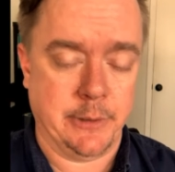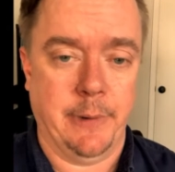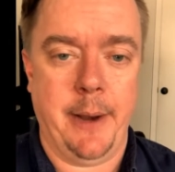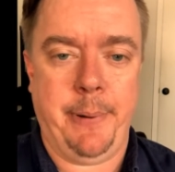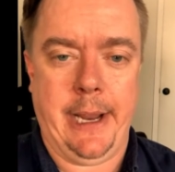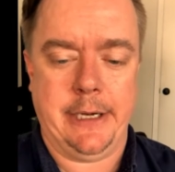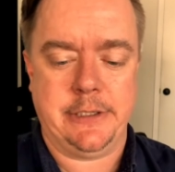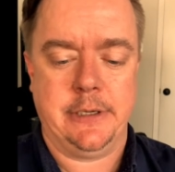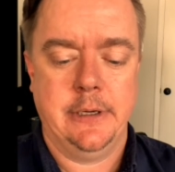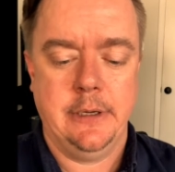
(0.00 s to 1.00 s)
So my
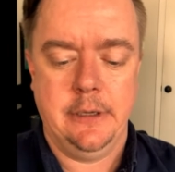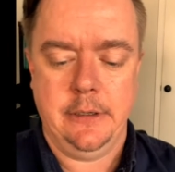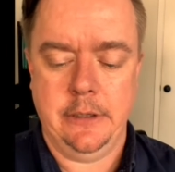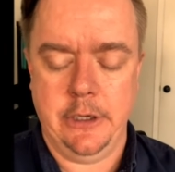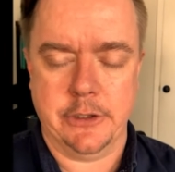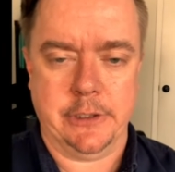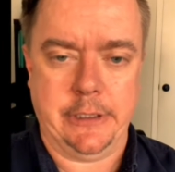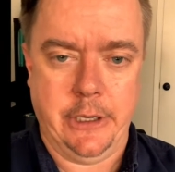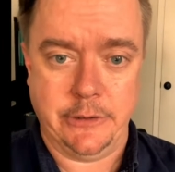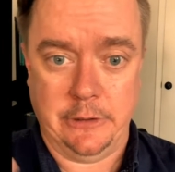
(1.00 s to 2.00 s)
patch usually
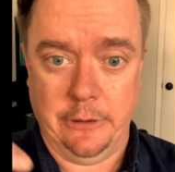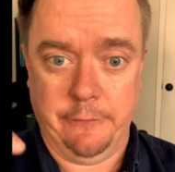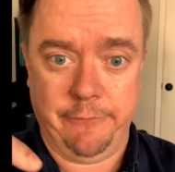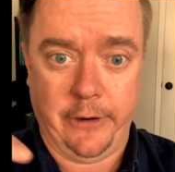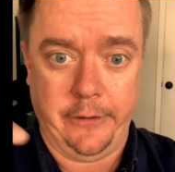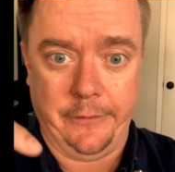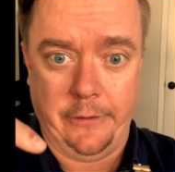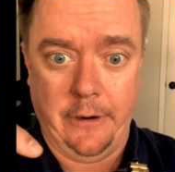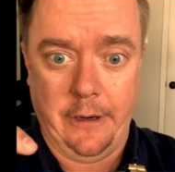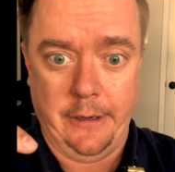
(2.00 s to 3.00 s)
goes a little farther
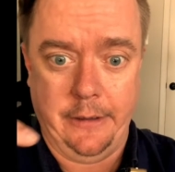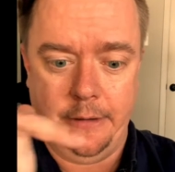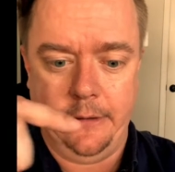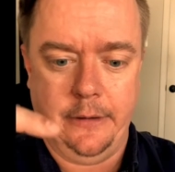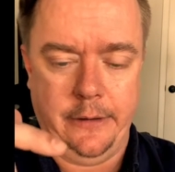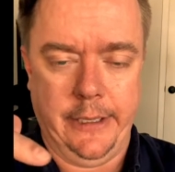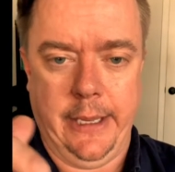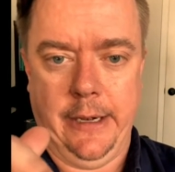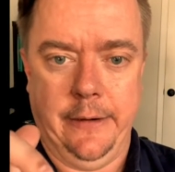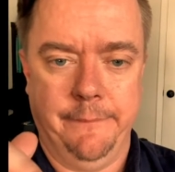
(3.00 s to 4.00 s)
on
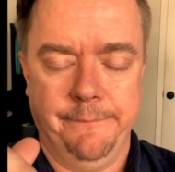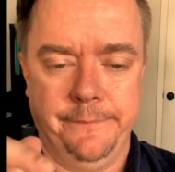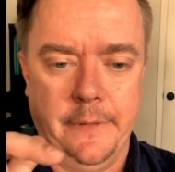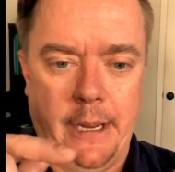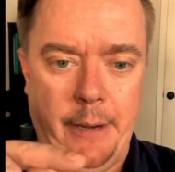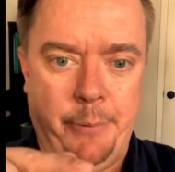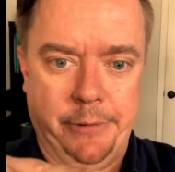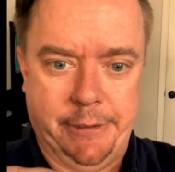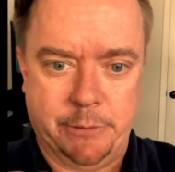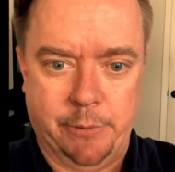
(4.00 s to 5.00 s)
than I
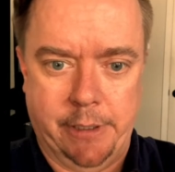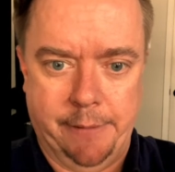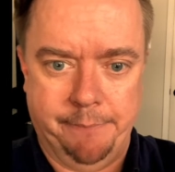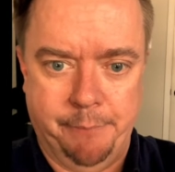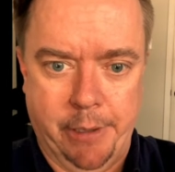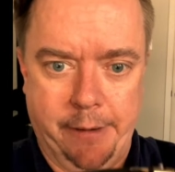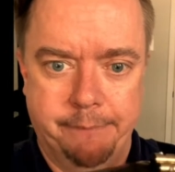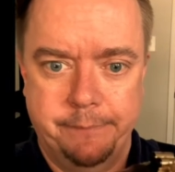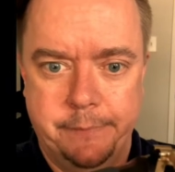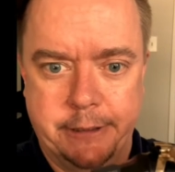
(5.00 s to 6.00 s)
put this one on, but
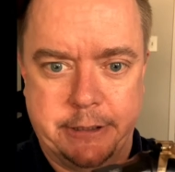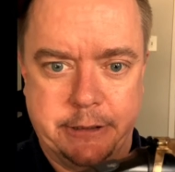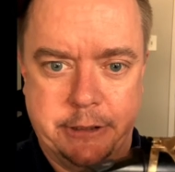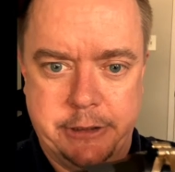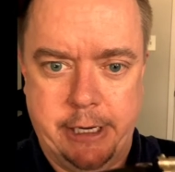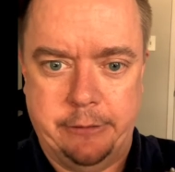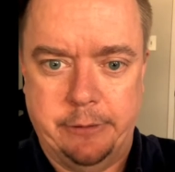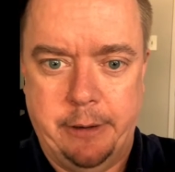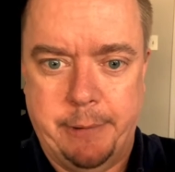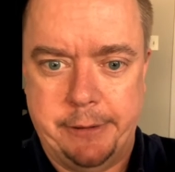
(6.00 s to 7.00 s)
this is
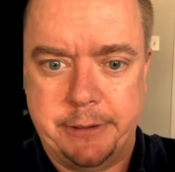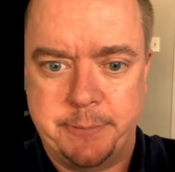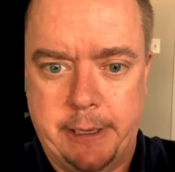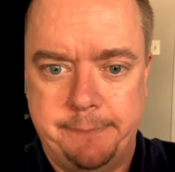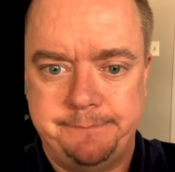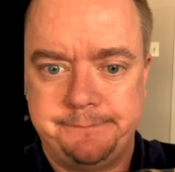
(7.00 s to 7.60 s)
generally about the spot.